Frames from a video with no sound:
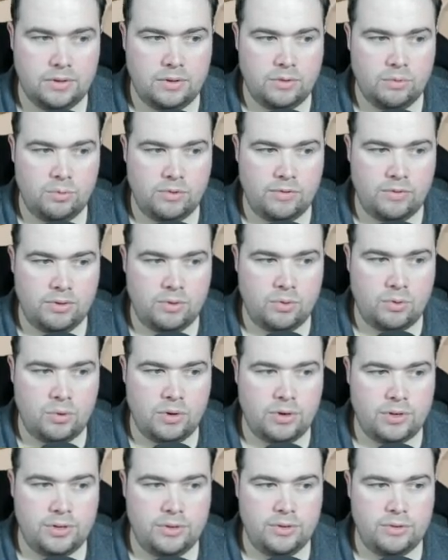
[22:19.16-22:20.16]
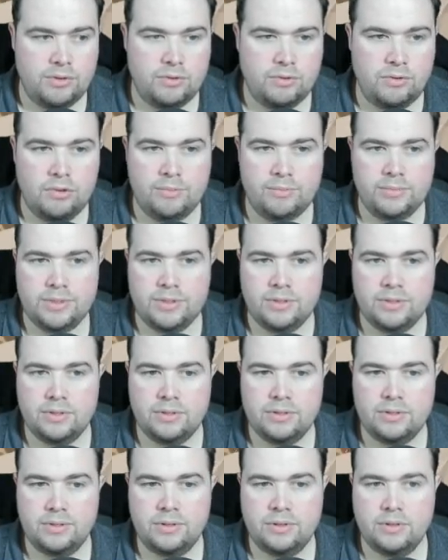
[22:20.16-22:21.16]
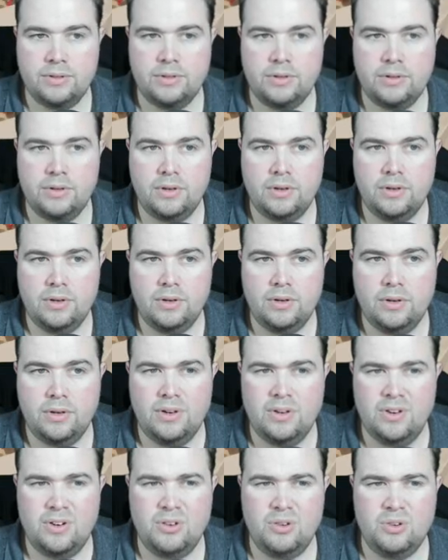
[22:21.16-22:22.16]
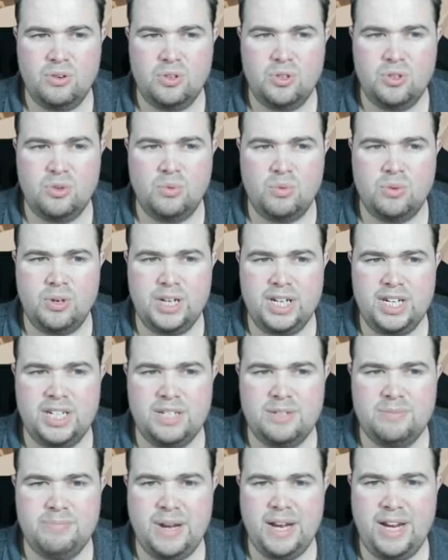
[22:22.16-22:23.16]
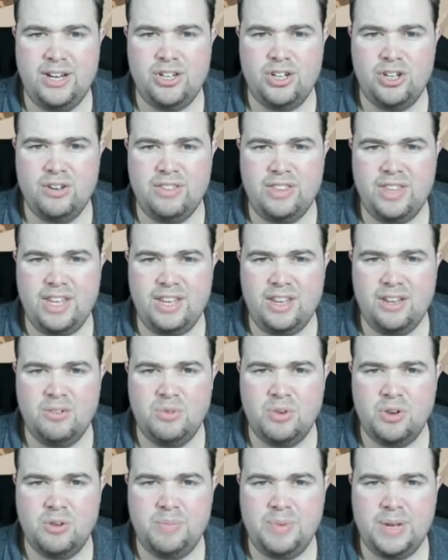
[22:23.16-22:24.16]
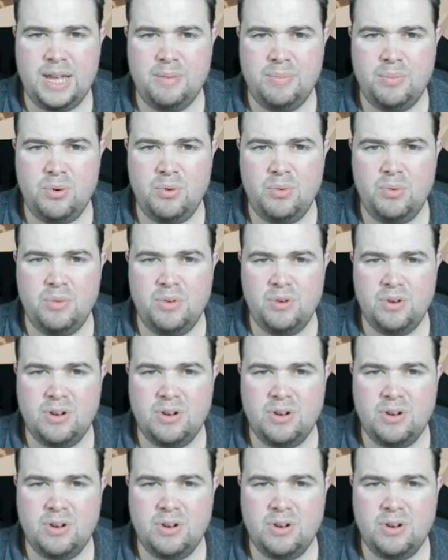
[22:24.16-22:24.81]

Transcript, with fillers: We've acquired new crops. Not sure what it is. Peach, I think. Or it could be apple.